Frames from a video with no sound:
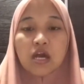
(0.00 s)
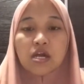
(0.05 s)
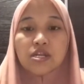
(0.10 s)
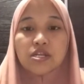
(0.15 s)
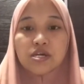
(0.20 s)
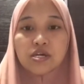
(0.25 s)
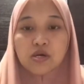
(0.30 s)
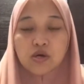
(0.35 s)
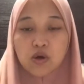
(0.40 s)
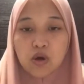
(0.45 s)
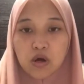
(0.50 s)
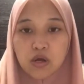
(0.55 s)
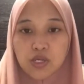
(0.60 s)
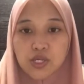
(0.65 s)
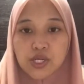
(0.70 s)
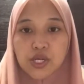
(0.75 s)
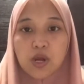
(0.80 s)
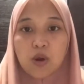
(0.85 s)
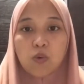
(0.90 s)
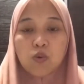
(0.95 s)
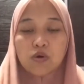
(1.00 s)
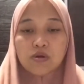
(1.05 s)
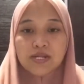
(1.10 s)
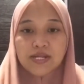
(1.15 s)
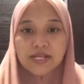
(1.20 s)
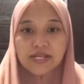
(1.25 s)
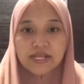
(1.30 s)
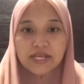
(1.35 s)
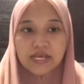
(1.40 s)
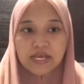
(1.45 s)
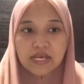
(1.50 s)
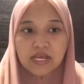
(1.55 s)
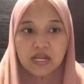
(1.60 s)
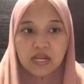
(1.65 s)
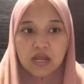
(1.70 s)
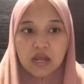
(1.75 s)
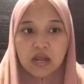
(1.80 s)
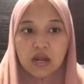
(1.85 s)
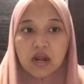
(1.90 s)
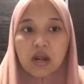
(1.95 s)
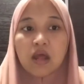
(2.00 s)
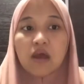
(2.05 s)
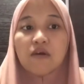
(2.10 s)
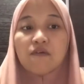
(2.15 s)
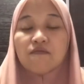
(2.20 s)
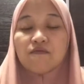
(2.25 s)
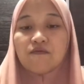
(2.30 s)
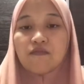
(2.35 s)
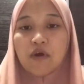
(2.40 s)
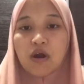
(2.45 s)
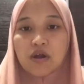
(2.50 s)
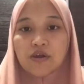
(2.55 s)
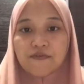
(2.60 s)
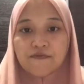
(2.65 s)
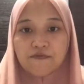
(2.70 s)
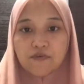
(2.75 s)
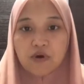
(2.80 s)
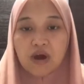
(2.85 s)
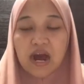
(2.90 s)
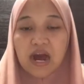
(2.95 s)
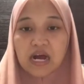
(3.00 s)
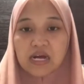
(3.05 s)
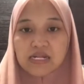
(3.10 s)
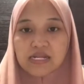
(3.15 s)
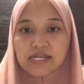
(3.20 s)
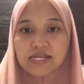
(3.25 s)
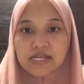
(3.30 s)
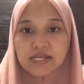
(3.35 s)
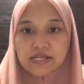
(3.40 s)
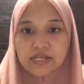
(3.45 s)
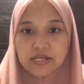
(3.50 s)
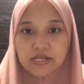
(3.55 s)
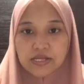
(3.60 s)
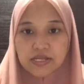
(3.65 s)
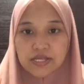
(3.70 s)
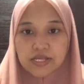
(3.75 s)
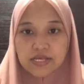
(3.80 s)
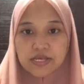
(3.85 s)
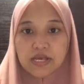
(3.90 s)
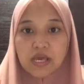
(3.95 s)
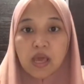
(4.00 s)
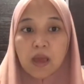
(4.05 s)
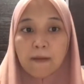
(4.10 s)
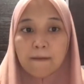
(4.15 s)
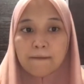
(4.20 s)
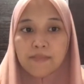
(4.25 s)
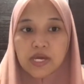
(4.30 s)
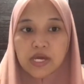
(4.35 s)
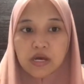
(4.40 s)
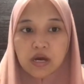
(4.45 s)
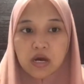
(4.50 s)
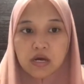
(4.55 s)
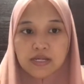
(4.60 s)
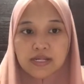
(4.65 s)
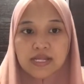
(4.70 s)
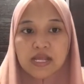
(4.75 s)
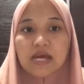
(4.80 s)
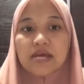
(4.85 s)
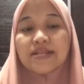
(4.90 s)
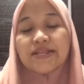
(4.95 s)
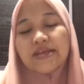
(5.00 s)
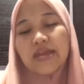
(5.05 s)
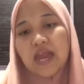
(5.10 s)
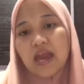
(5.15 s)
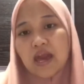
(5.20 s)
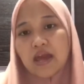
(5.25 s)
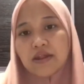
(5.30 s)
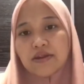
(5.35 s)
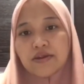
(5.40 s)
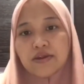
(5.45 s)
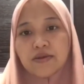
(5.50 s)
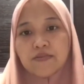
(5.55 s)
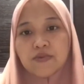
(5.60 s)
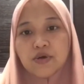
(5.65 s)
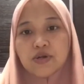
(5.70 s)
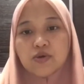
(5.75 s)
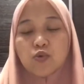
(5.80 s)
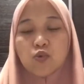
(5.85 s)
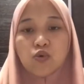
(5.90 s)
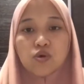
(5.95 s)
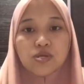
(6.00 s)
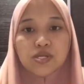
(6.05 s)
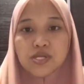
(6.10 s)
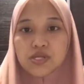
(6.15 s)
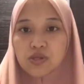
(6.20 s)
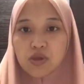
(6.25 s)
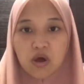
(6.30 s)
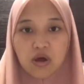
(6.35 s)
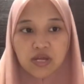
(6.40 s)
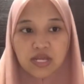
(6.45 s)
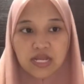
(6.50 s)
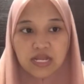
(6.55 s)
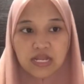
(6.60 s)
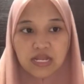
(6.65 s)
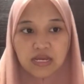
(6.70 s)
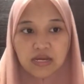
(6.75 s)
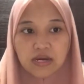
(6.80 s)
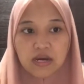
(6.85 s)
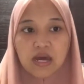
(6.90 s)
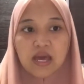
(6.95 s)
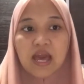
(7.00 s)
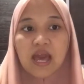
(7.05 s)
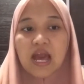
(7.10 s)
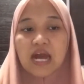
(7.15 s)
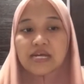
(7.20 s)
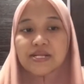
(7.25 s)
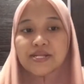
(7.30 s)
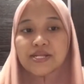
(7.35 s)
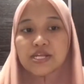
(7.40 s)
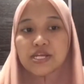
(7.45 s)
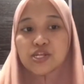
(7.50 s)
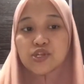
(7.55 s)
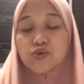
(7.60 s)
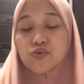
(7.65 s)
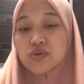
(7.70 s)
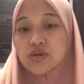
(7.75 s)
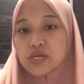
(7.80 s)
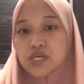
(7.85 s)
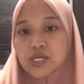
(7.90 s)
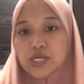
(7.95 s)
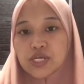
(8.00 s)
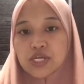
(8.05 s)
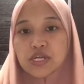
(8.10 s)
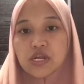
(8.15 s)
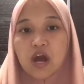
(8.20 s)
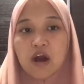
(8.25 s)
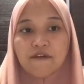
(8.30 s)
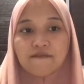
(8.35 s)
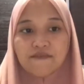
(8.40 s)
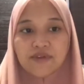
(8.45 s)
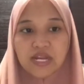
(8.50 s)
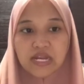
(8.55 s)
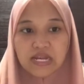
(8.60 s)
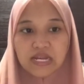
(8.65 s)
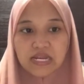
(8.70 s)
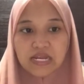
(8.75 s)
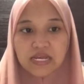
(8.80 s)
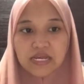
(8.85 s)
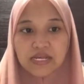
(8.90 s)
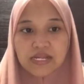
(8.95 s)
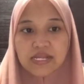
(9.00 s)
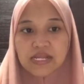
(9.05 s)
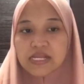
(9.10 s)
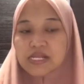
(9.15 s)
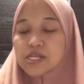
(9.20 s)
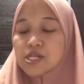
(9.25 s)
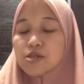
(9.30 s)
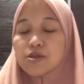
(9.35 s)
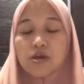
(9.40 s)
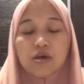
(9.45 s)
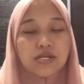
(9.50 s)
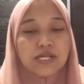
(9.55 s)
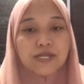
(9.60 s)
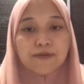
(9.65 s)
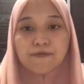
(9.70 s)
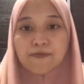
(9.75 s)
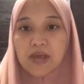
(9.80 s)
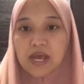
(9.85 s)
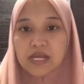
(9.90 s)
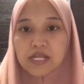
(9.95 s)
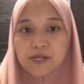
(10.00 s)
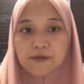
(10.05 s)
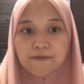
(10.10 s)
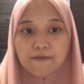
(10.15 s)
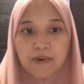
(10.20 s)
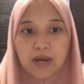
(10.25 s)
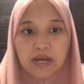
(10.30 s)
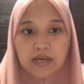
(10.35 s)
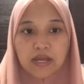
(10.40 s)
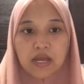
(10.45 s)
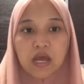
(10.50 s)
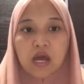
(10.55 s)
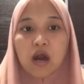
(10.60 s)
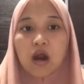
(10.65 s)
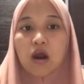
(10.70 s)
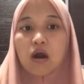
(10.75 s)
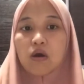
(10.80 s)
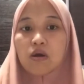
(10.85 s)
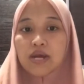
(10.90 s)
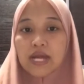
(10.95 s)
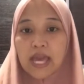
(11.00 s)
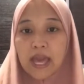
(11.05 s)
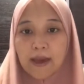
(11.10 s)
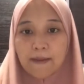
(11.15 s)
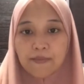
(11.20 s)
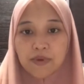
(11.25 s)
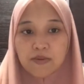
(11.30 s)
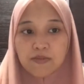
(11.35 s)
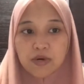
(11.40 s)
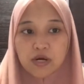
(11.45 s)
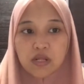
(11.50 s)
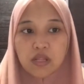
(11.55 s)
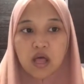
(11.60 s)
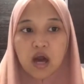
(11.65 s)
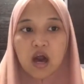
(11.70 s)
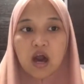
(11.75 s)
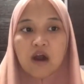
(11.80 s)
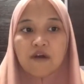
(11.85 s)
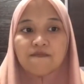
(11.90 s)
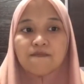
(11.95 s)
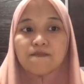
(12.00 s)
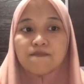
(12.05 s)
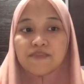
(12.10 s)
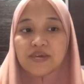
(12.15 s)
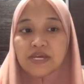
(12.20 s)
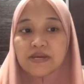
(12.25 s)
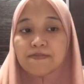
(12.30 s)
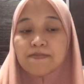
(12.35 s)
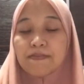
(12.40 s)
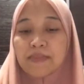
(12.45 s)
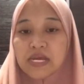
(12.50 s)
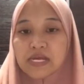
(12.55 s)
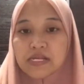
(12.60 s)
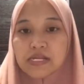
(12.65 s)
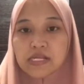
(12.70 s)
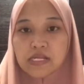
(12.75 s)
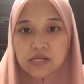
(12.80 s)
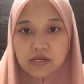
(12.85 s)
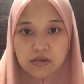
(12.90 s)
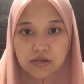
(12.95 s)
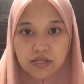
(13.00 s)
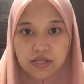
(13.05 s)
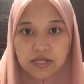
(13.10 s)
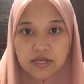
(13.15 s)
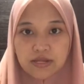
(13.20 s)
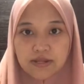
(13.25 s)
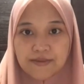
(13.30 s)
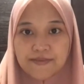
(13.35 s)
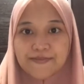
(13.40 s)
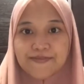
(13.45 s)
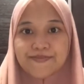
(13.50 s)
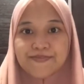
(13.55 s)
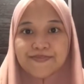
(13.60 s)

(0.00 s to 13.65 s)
the contract was declared void for uncertainty because the agreement was not clear, as the duration of the lease is not specified or capable of being made certain.